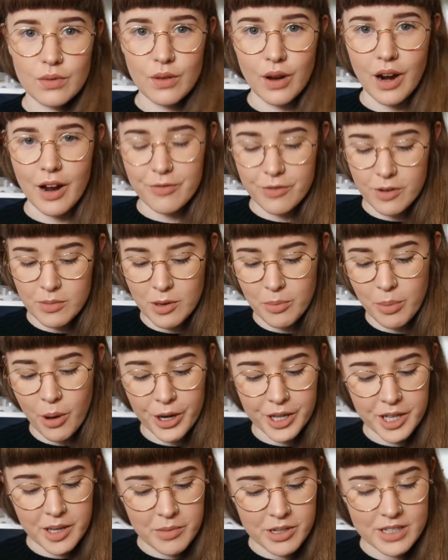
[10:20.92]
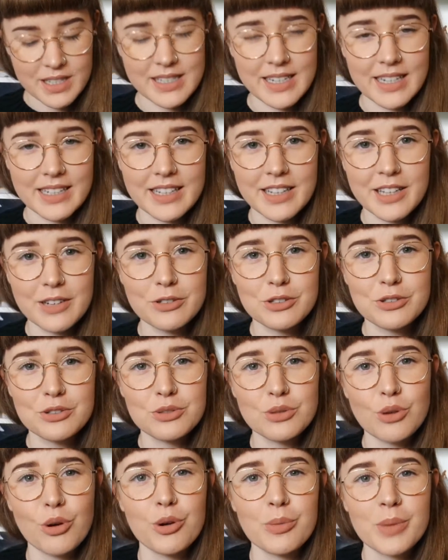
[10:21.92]
Alright, from the Pokemon Center, there were
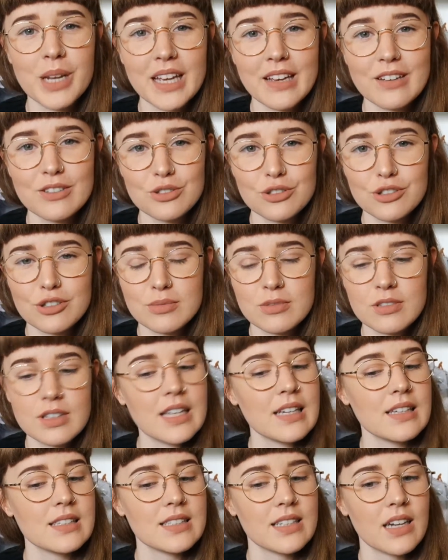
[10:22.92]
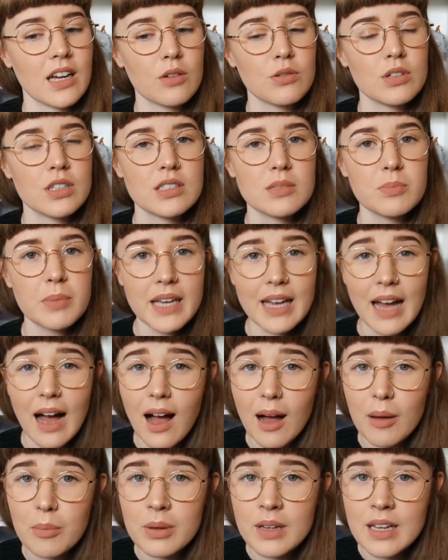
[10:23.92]
so many adorable things that I wanted to pick
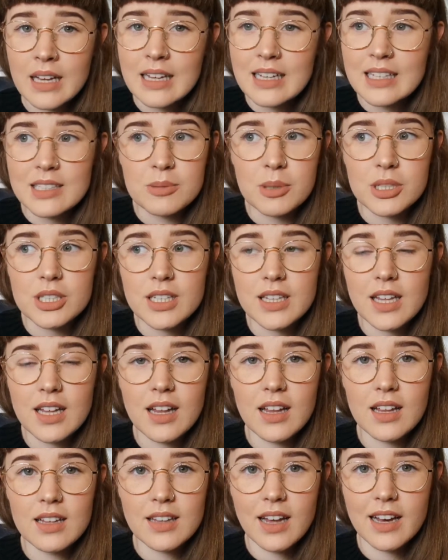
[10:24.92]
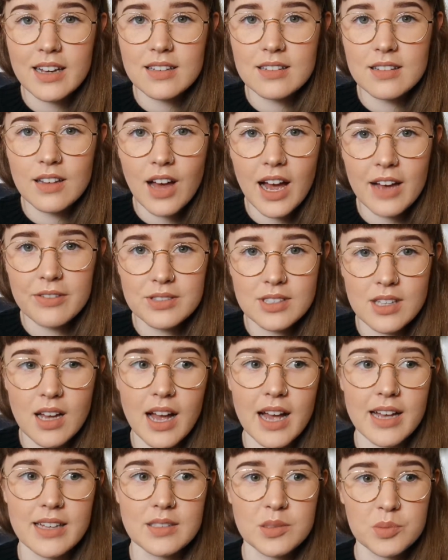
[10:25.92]
up, especially the like
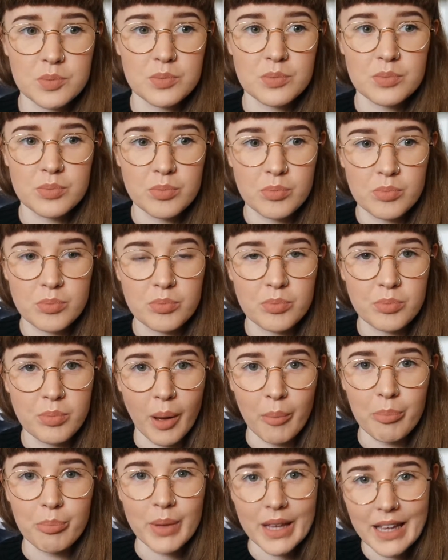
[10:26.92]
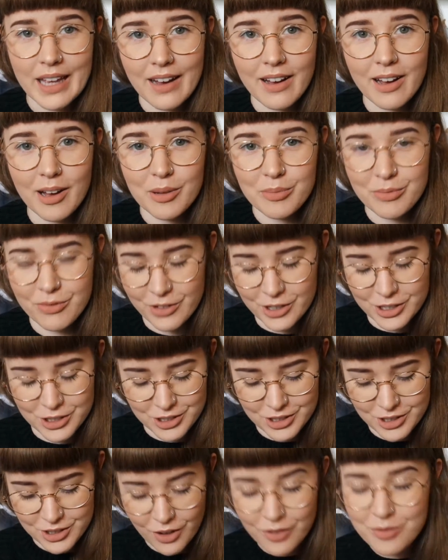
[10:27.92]
life-size but bigger
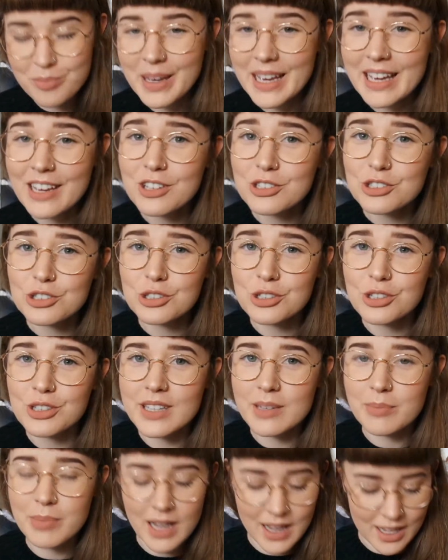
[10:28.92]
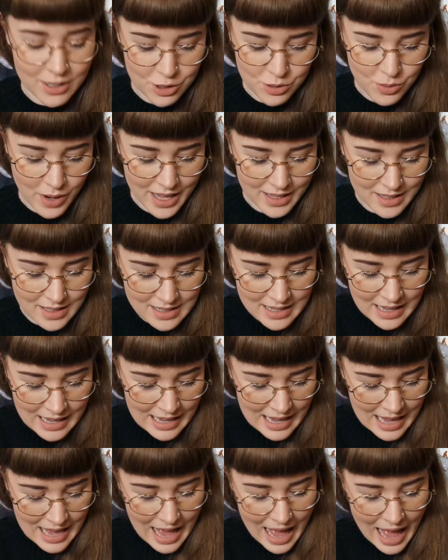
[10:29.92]
versions of Pikachu, the plush ones.
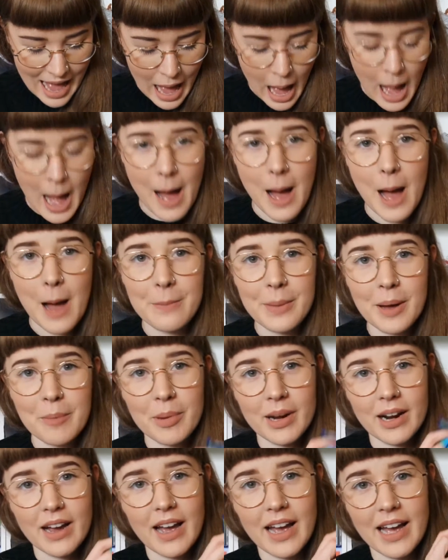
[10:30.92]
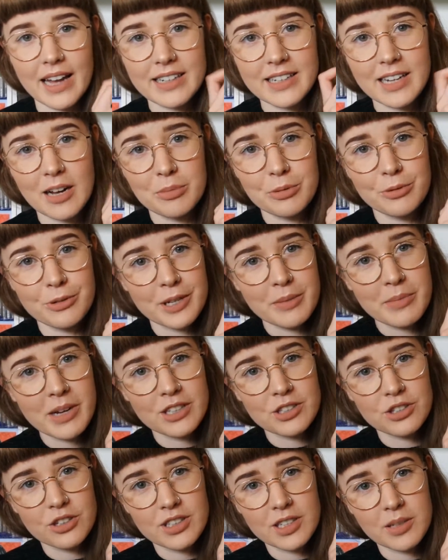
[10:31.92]
But I ended up pretty
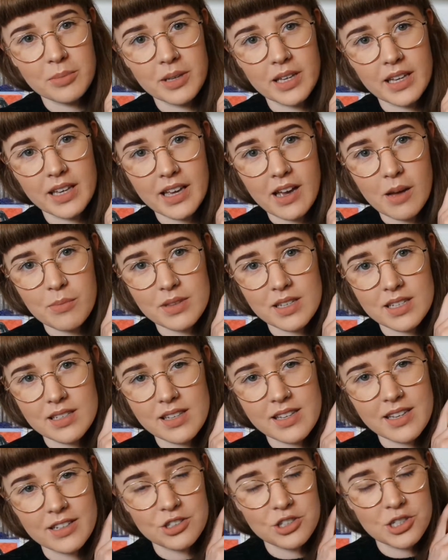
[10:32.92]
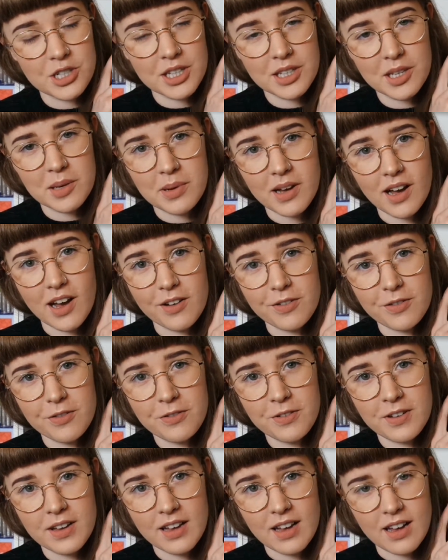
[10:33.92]
much only picking up this
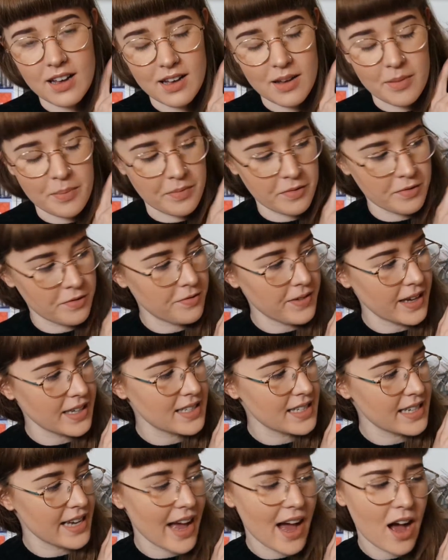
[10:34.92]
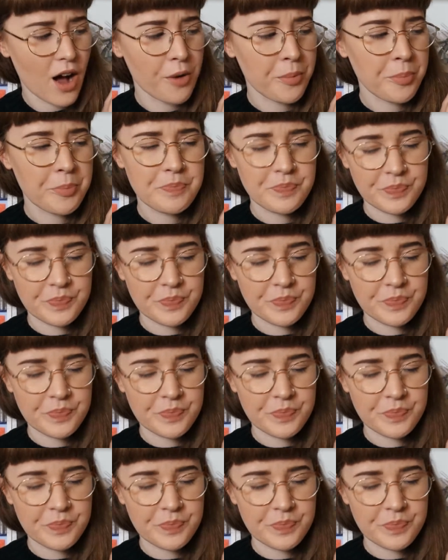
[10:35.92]
Jigglypuff face towel,